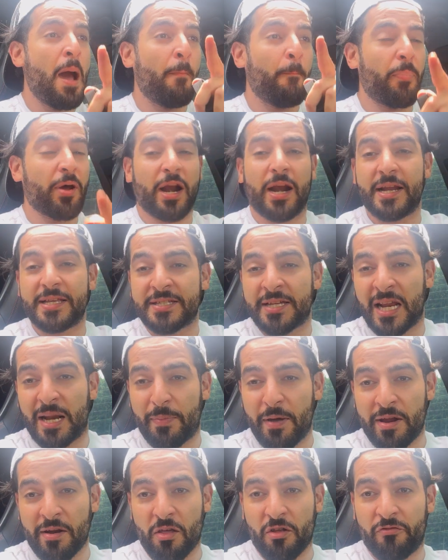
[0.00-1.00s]
But it is gonna
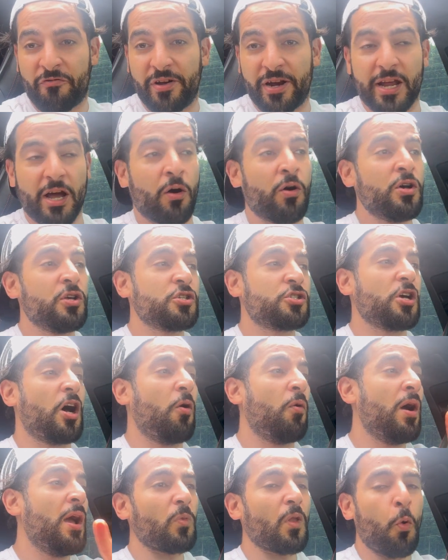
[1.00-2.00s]
be another video.
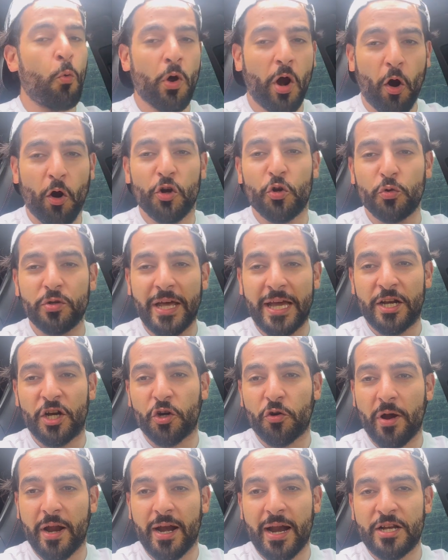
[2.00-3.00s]
So we are doing the
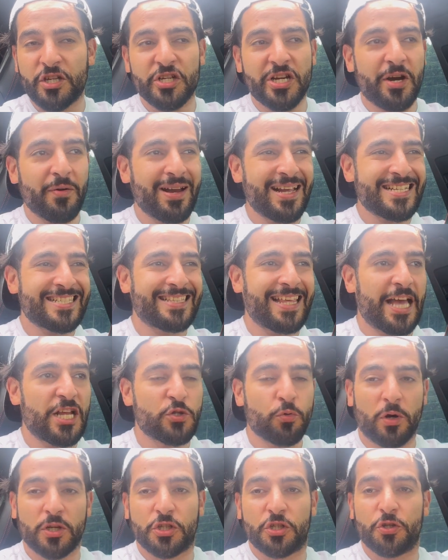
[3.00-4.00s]
integrated engineering stage
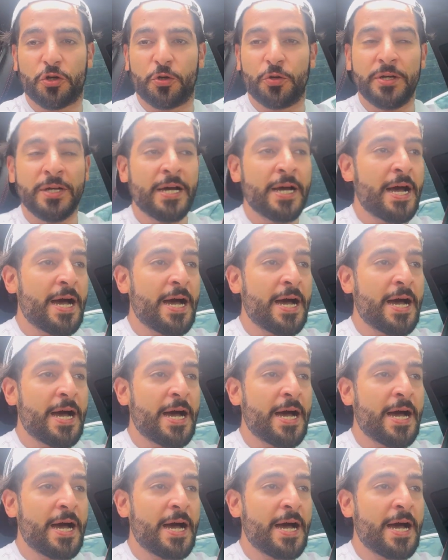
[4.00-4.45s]
1 tune.